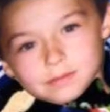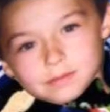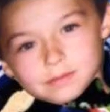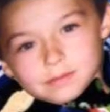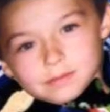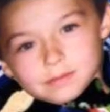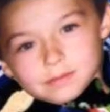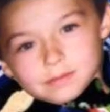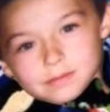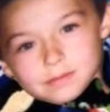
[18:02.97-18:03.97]

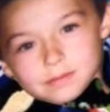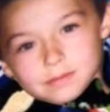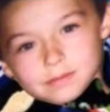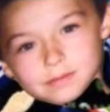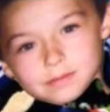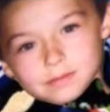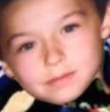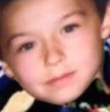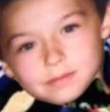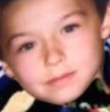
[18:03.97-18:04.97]

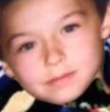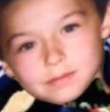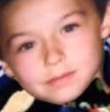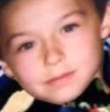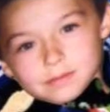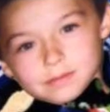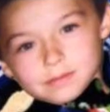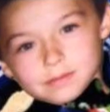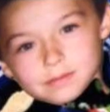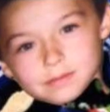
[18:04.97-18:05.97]

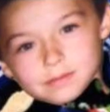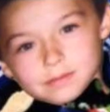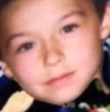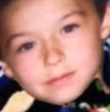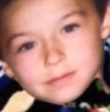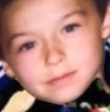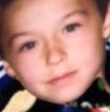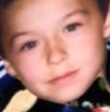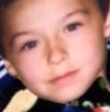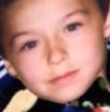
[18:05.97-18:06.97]

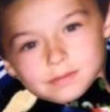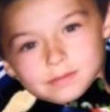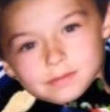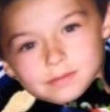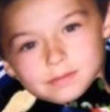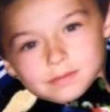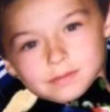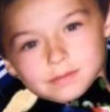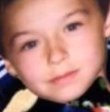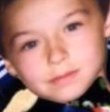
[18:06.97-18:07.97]

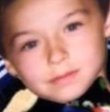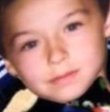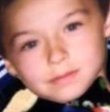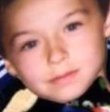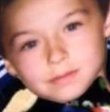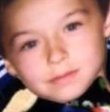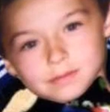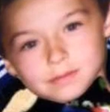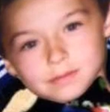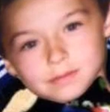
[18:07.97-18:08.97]

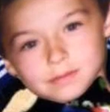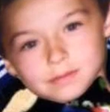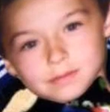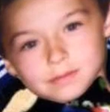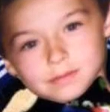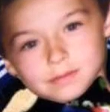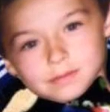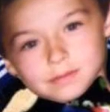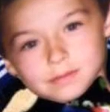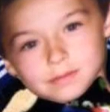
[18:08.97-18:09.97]

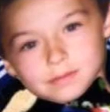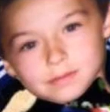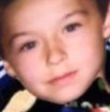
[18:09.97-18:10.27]
[no speech]